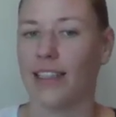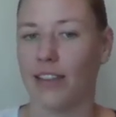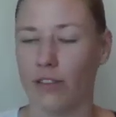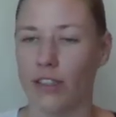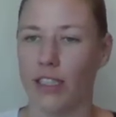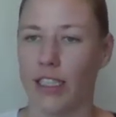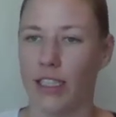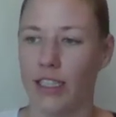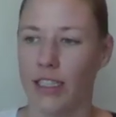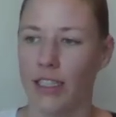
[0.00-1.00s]
And I
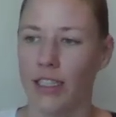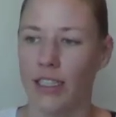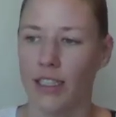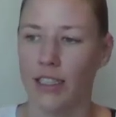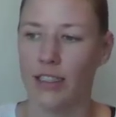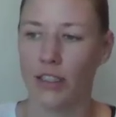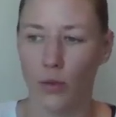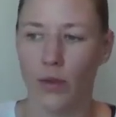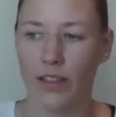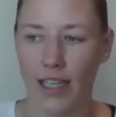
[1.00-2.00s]
really
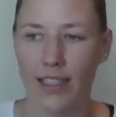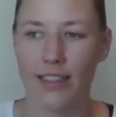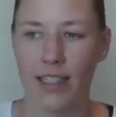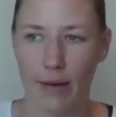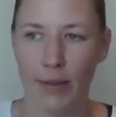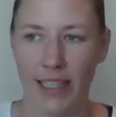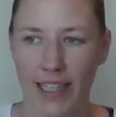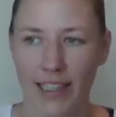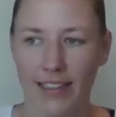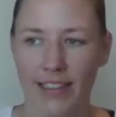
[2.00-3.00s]
don't want that to happen
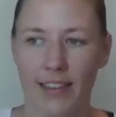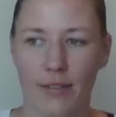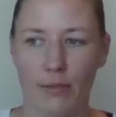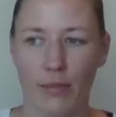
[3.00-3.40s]
again,